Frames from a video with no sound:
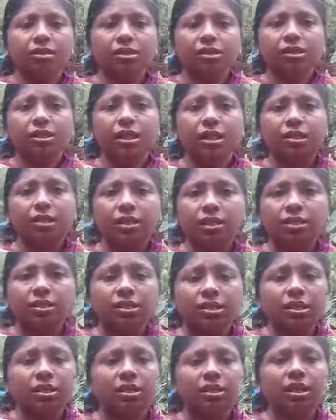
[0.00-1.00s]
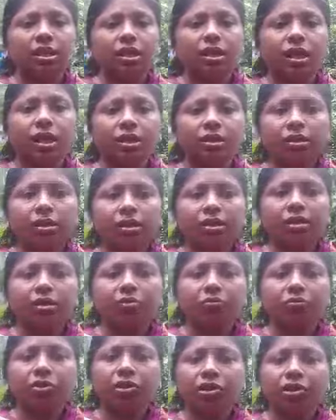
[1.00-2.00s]
skeletal cells like that
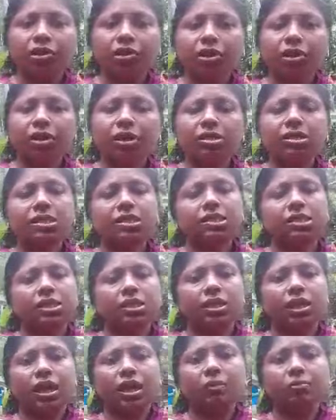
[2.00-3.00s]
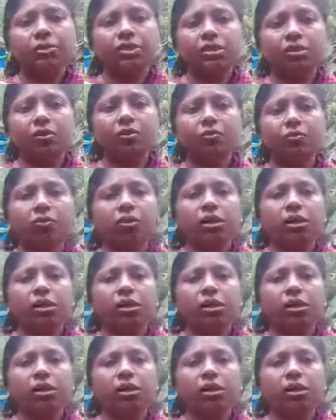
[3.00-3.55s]
various types of